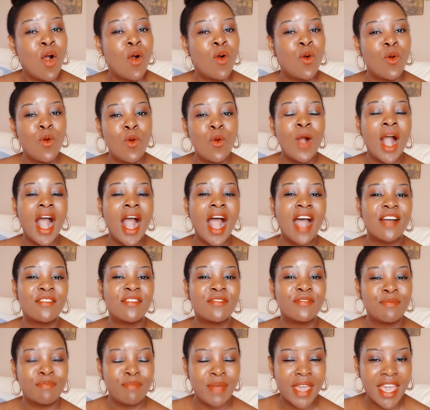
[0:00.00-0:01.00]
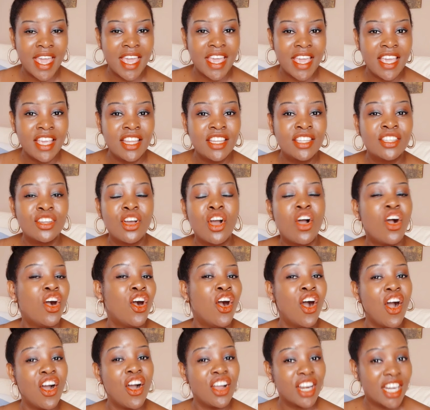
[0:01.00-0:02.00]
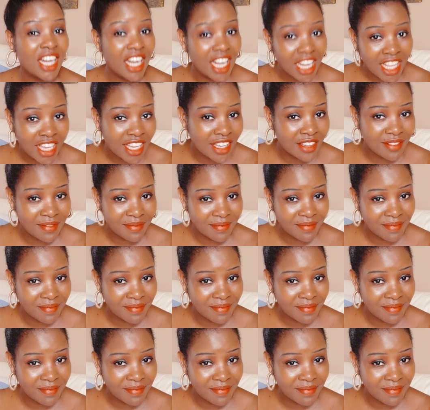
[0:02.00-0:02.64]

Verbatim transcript: who have paid only.